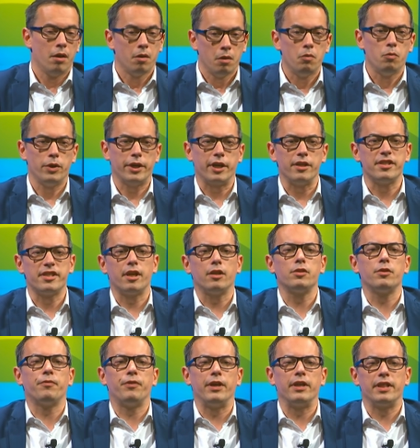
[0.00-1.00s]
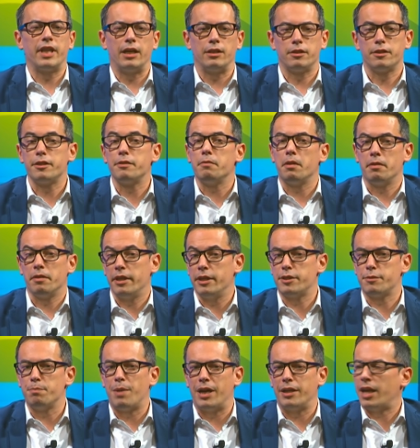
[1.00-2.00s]
we can start to think that this
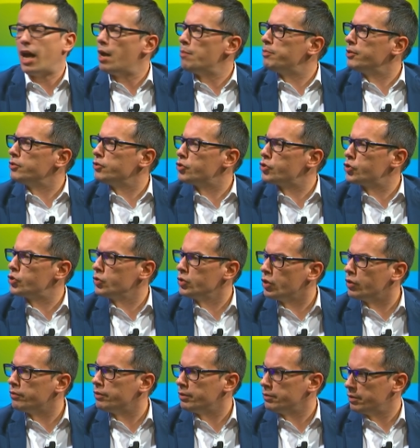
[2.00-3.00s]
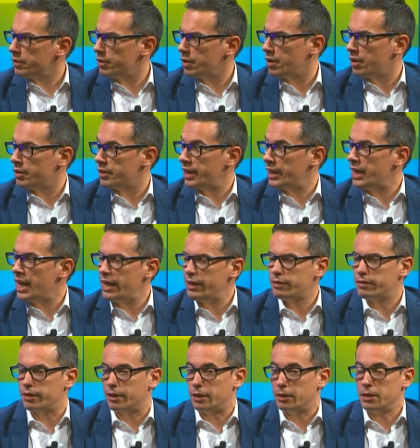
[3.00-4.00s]
might happen sooner uh, than
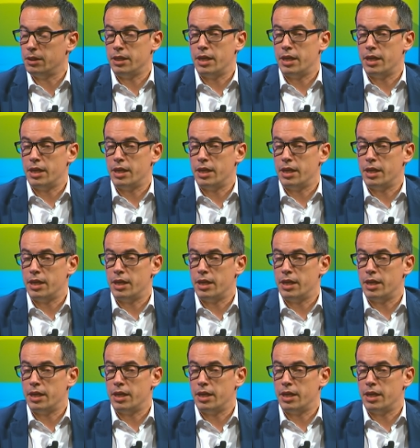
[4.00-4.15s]
later,